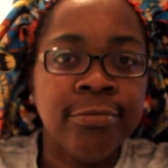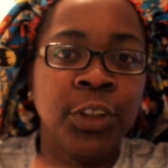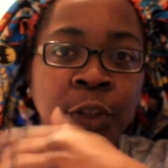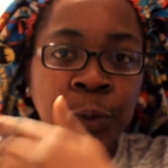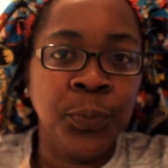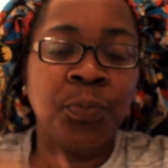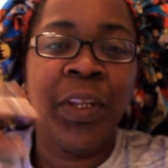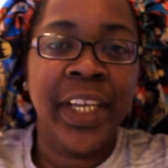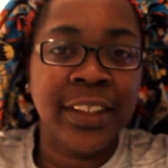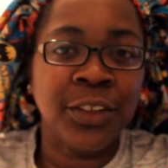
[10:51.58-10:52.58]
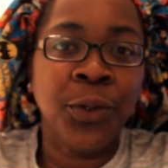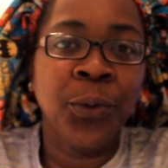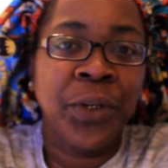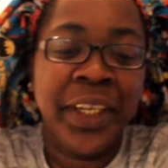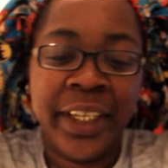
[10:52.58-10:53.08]
do things
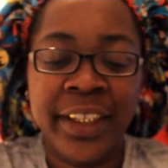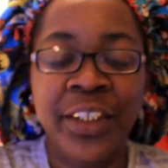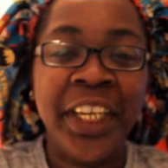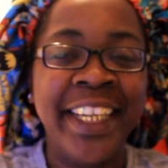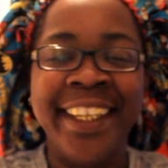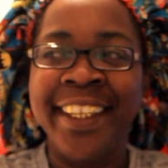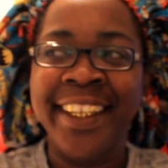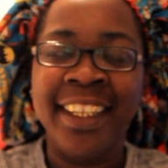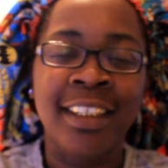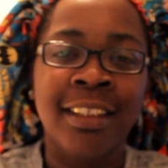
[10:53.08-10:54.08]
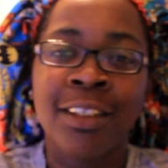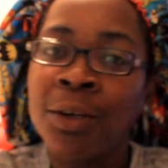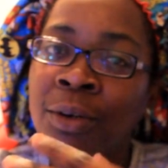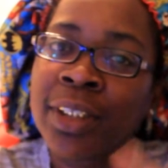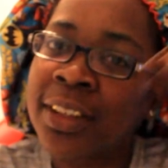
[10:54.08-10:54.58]
according
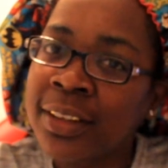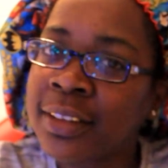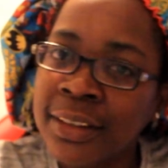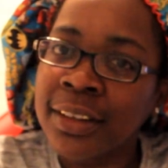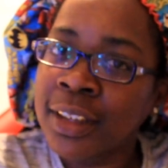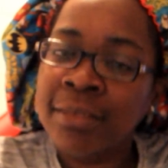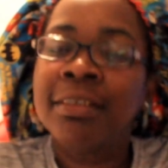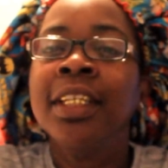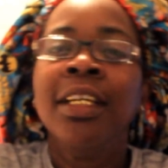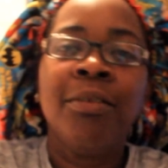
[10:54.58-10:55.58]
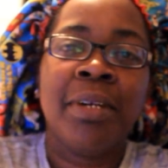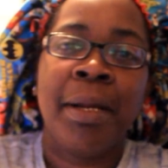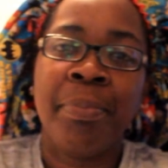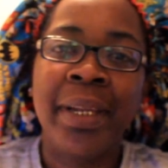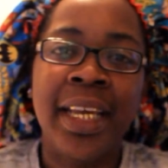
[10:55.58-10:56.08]
according to, you know, when
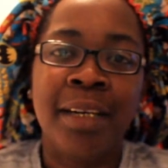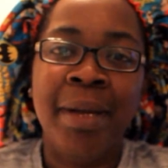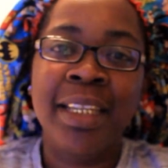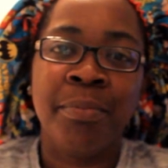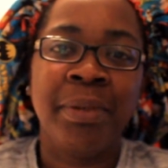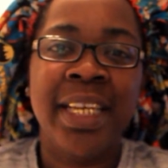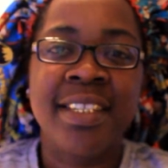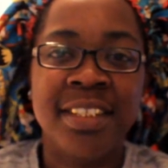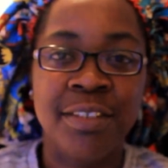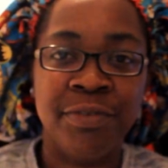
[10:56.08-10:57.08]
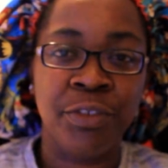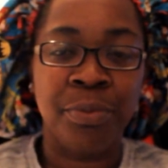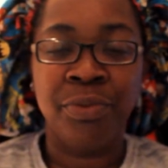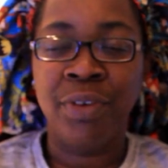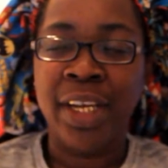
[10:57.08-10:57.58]
I plan. I'm gonna have to plan stuff first
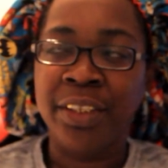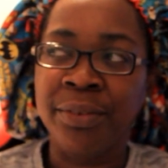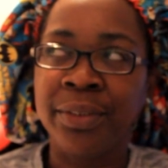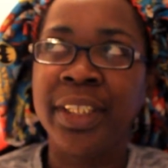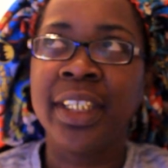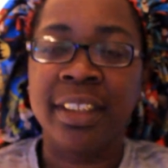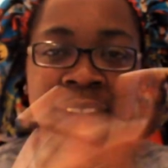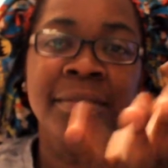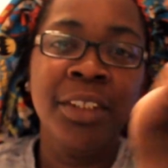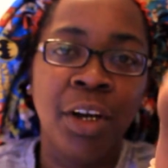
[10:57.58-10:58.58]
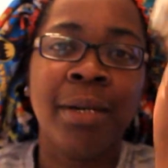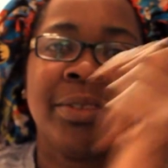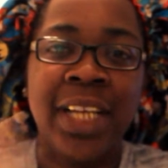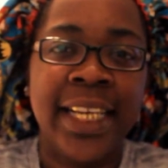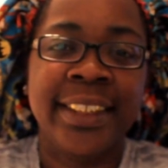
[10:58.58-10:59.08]
before I do it. Yeah, you know what I'm
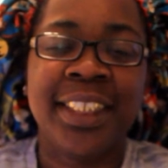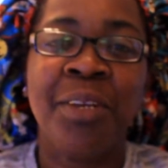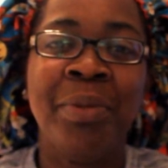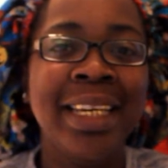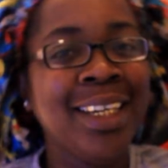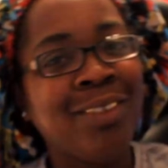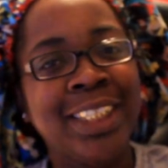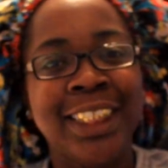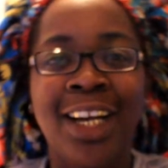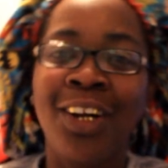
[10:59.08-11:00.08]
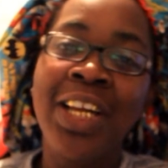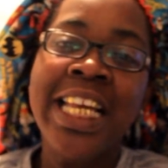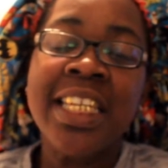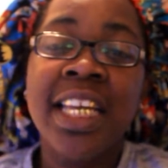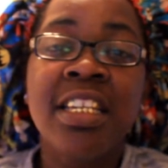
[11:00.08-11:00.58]
trying to say. But anyways, y'all,
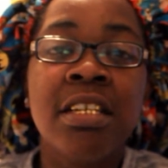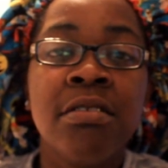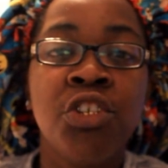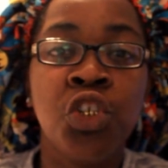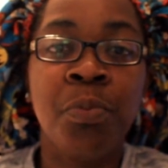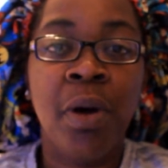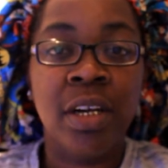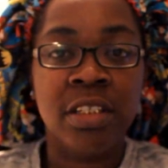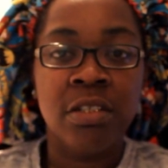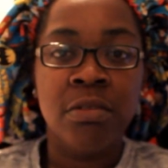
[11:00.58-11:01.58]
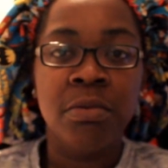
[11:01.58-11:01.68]
stay tuned to part 2,